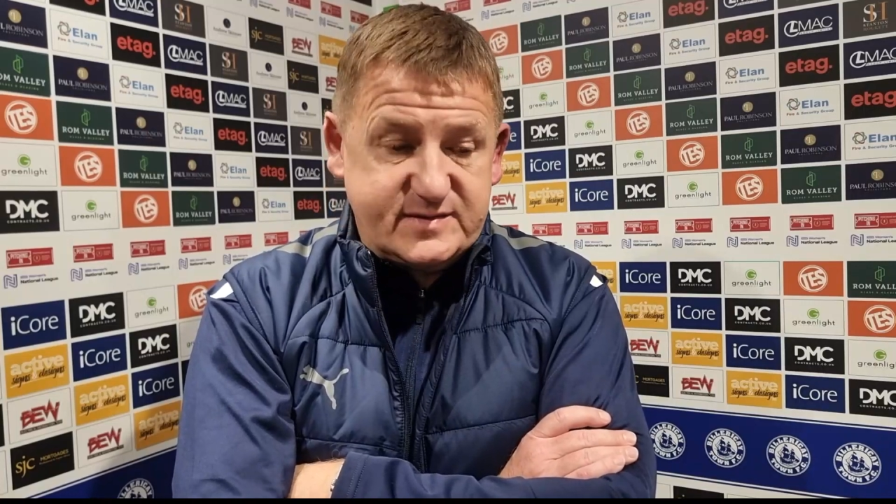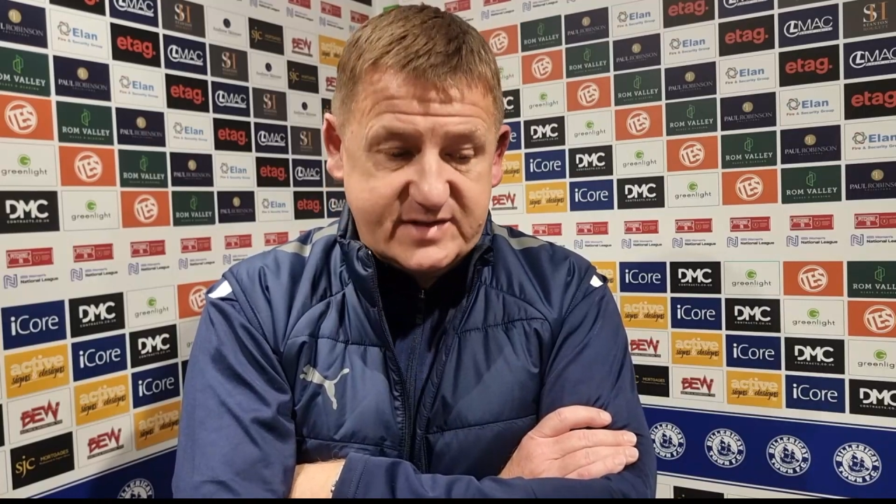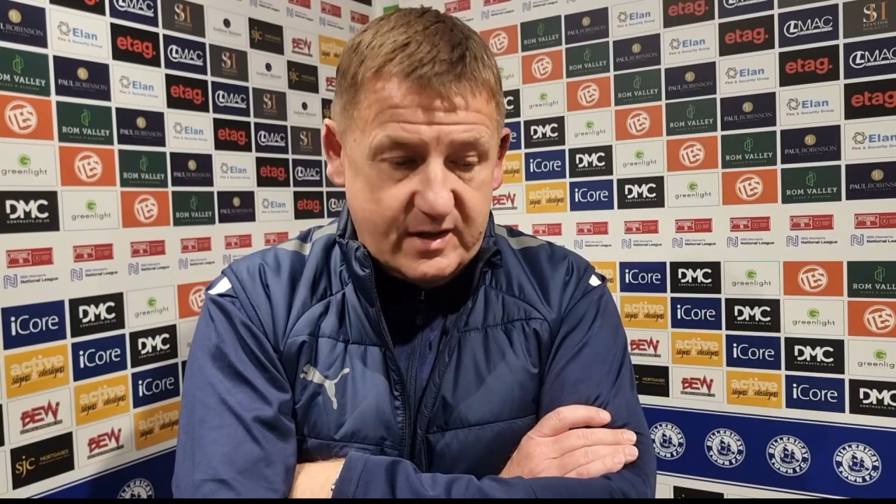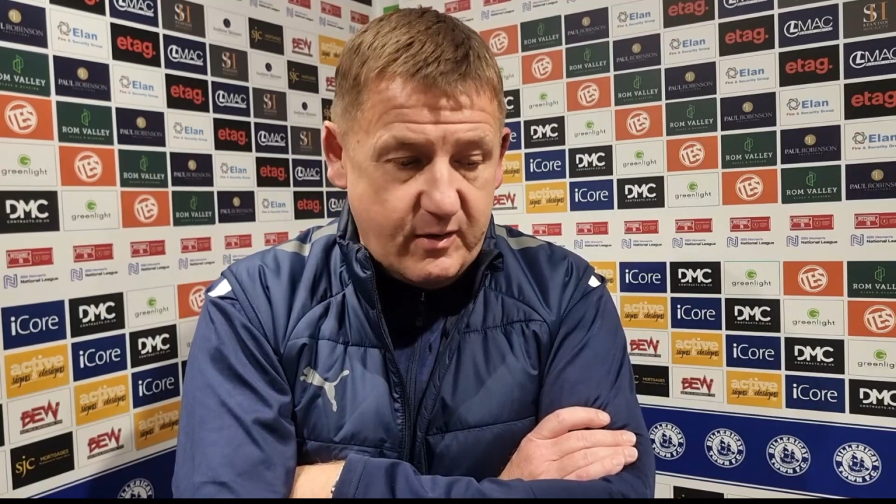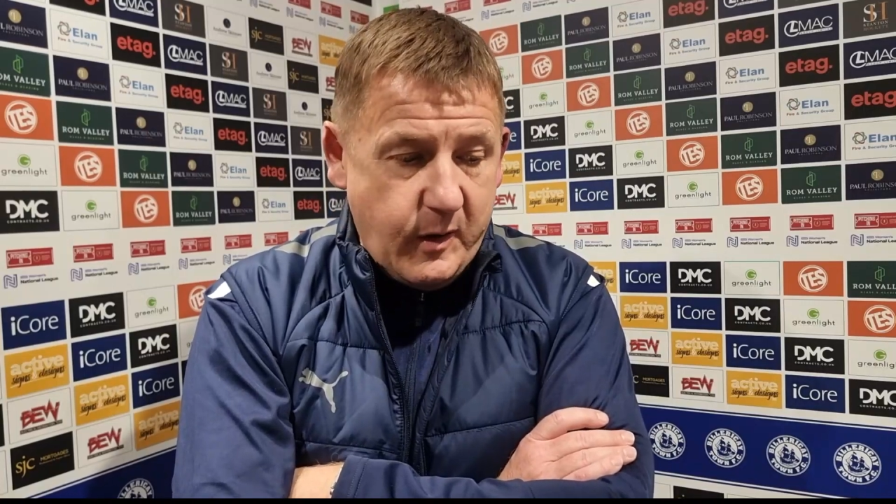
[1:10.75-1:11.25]

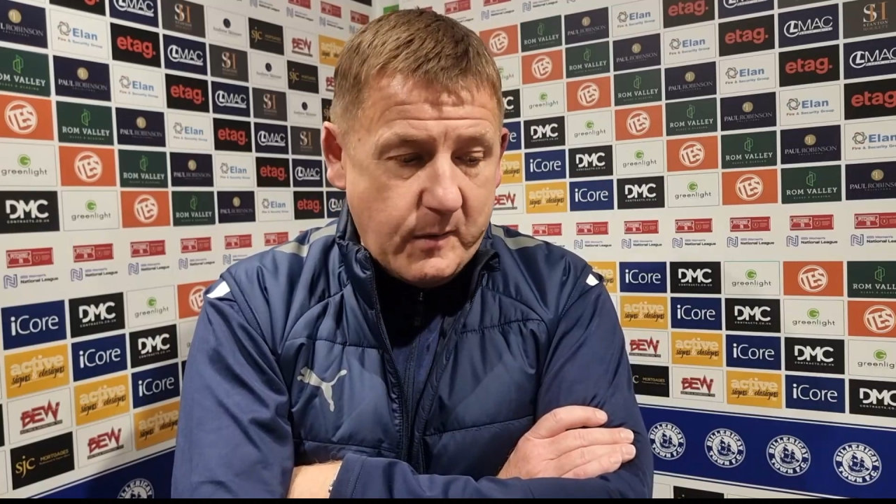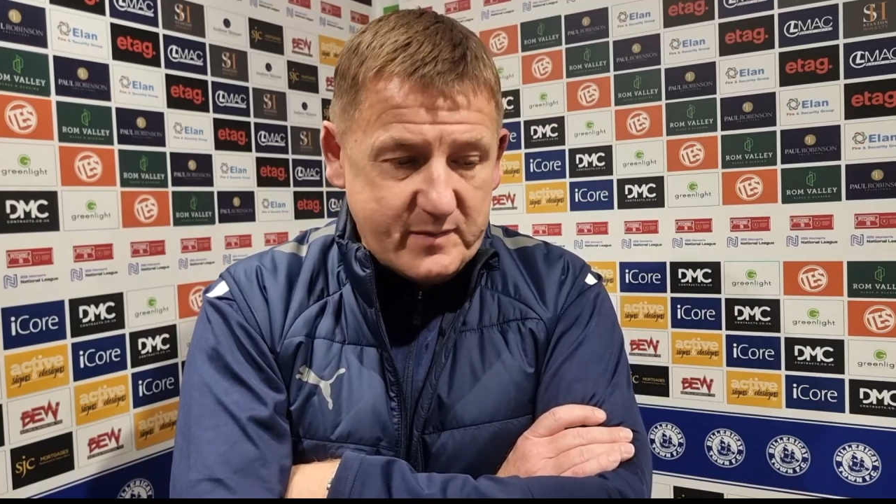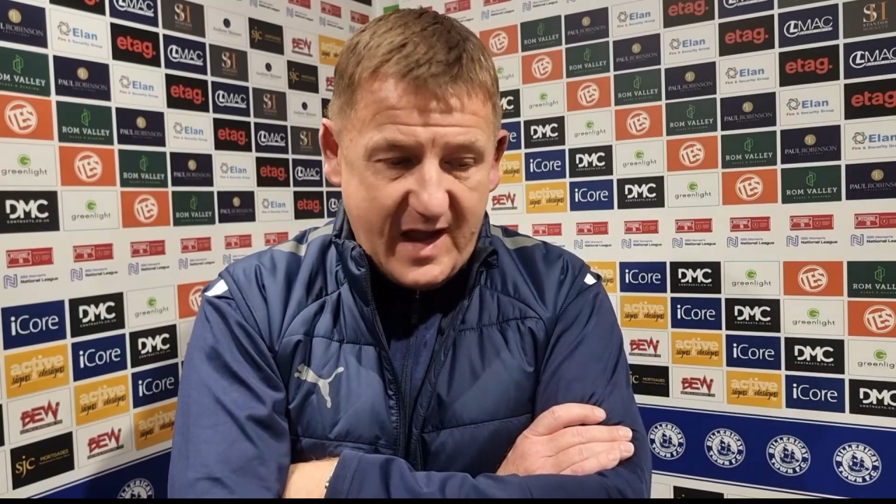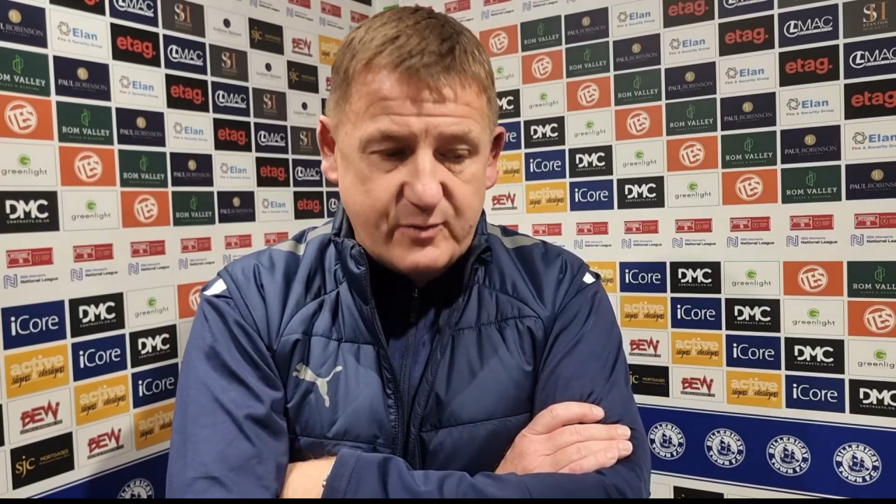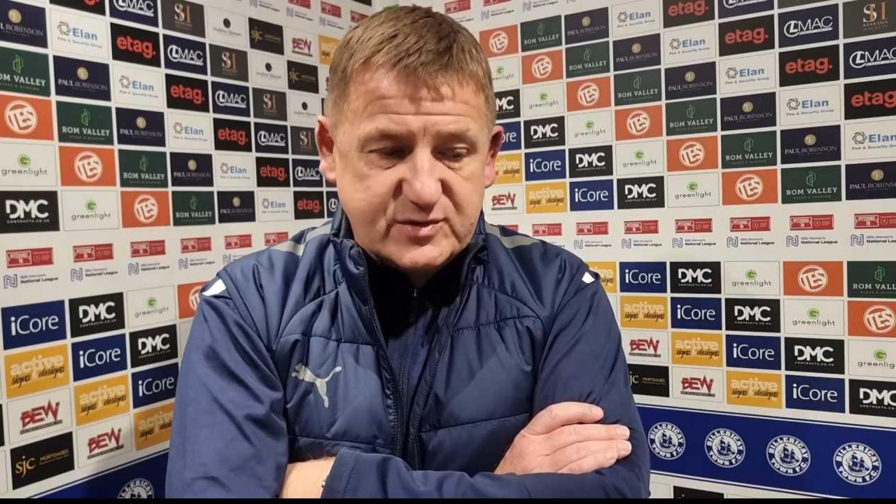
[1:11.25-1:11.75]
So
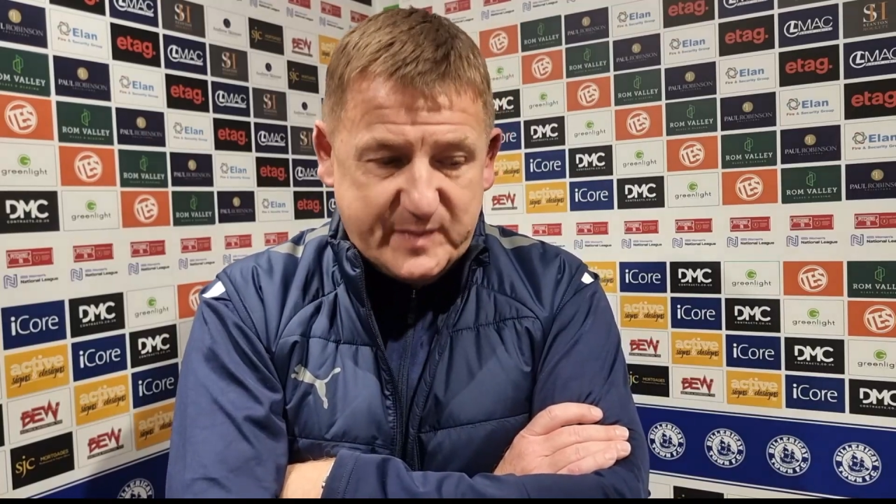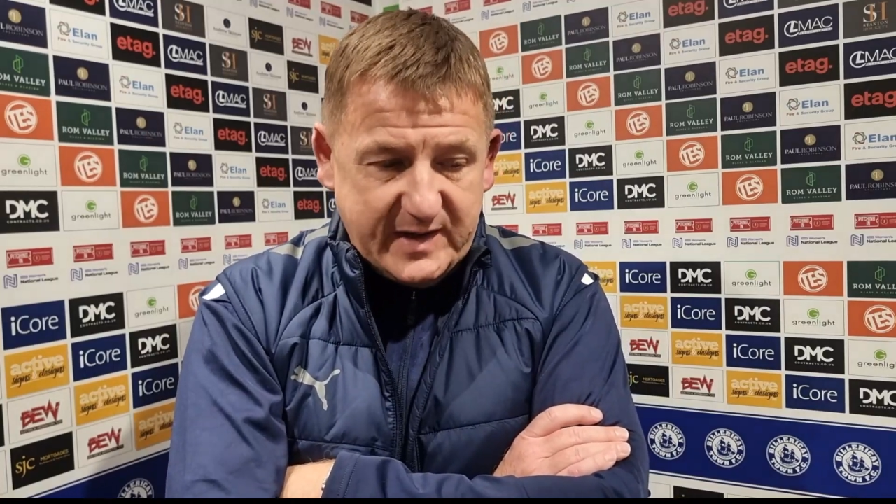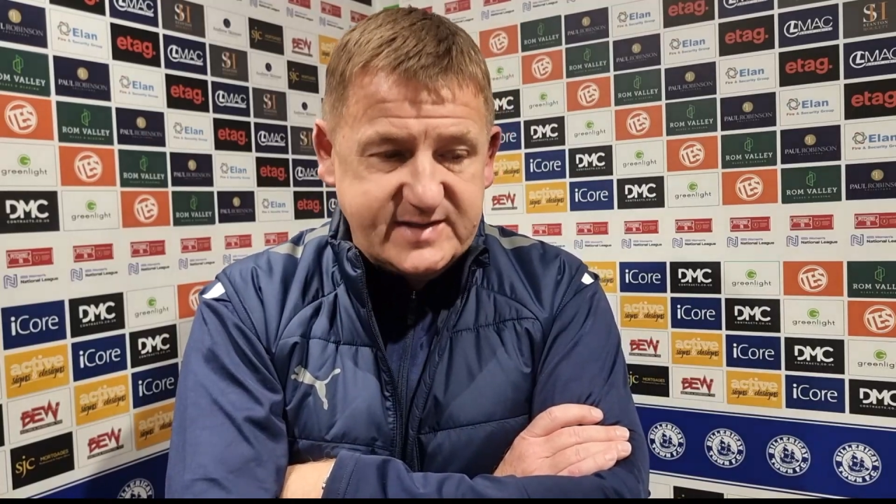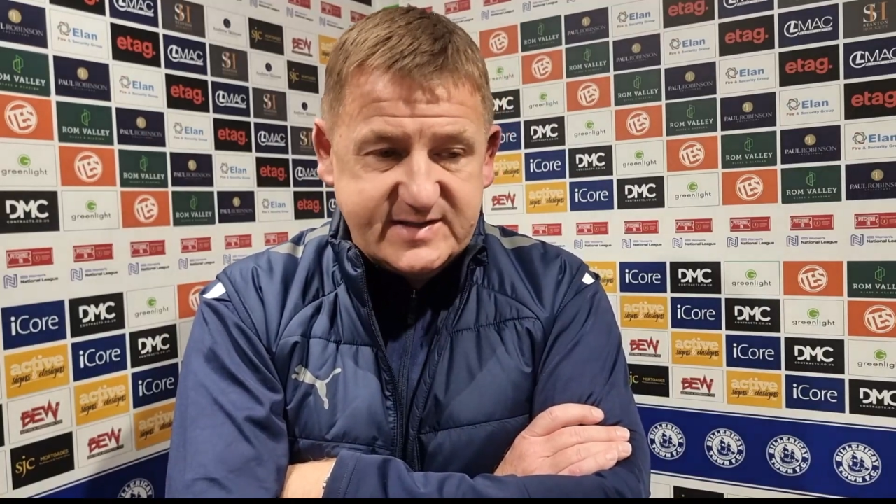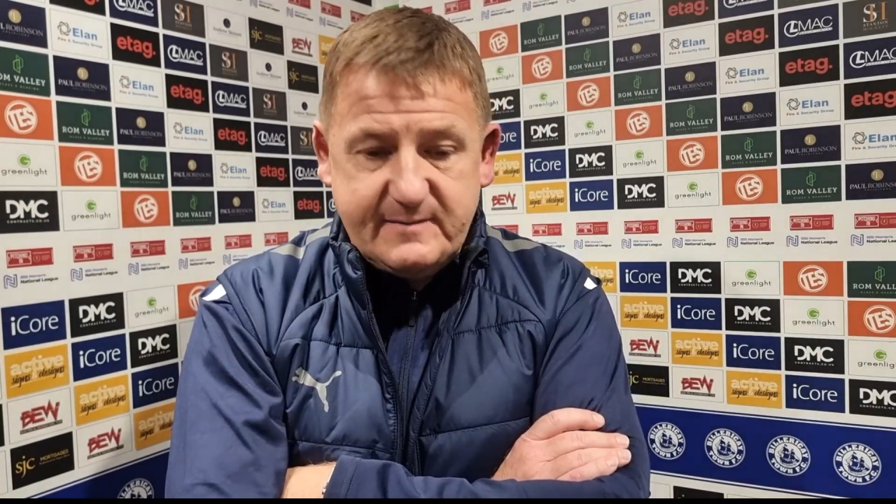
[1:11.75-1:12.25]
that was
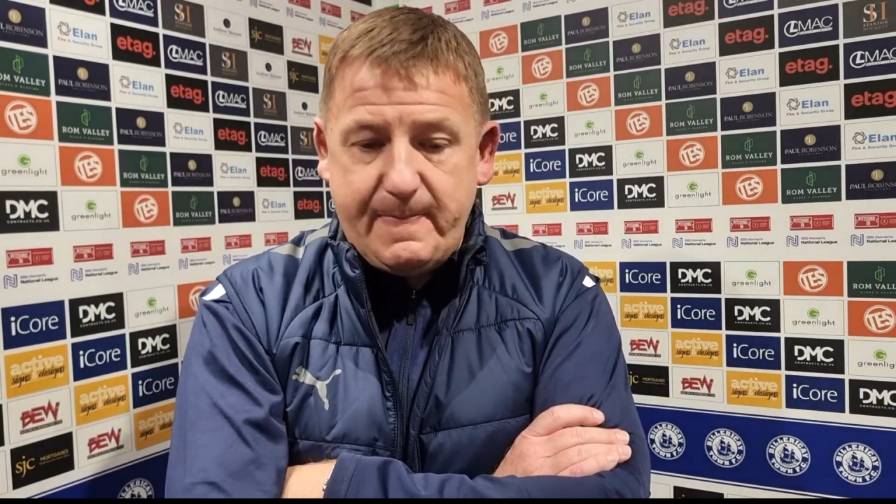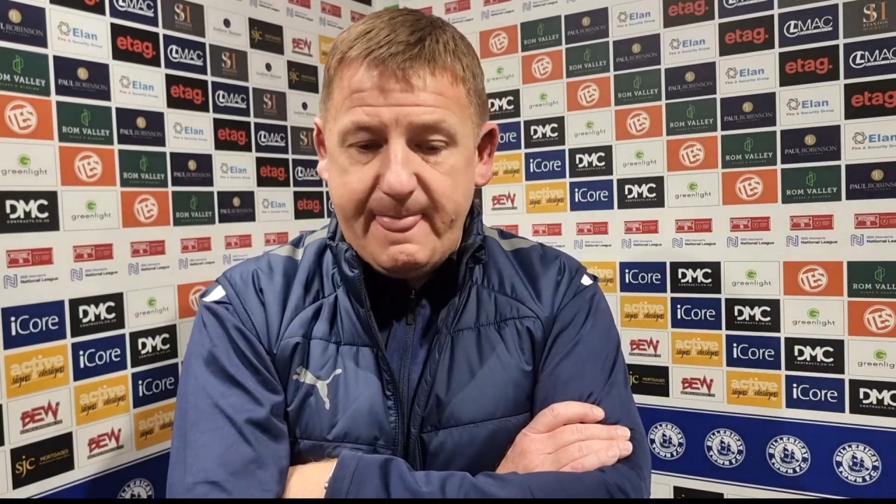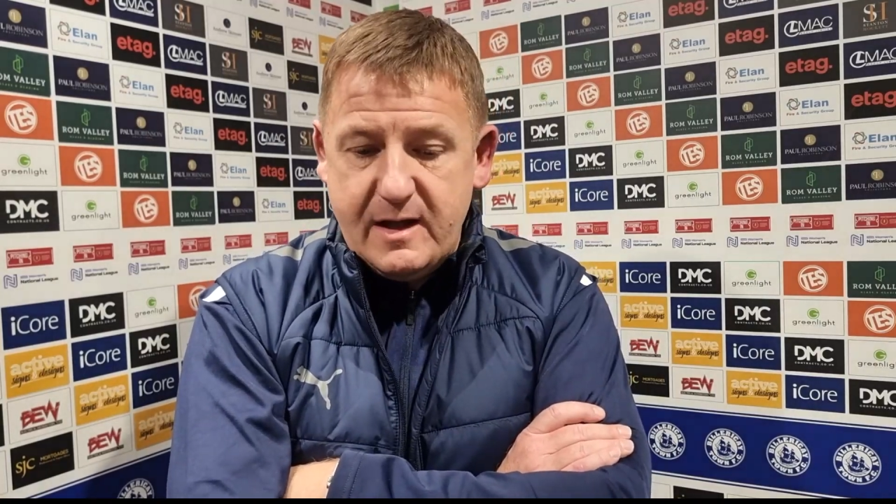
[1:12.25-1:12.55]
pleasing,